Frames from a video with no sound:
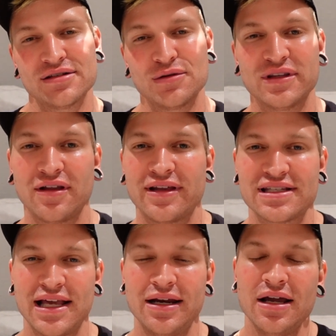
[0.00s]
So with all that
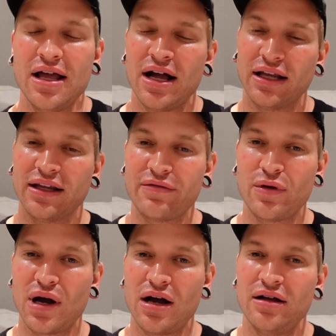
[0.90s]
said, I love
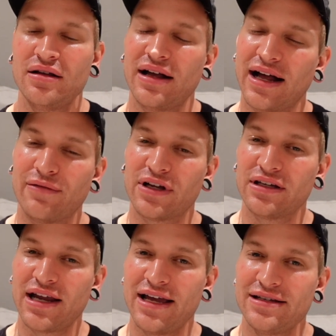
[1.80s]
you all. Have a
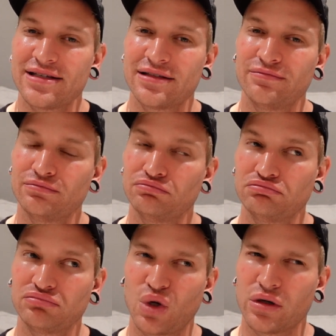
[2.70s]
good night
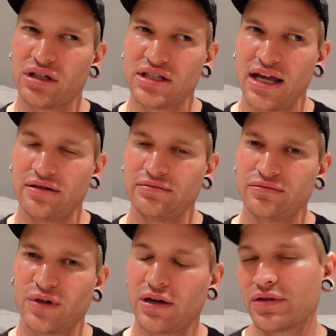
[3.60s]
or a good day,
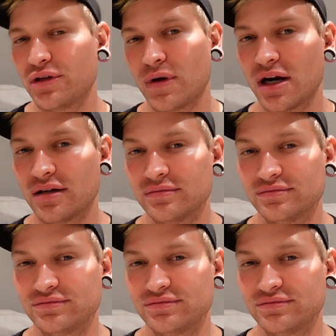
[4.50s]
wherever you are.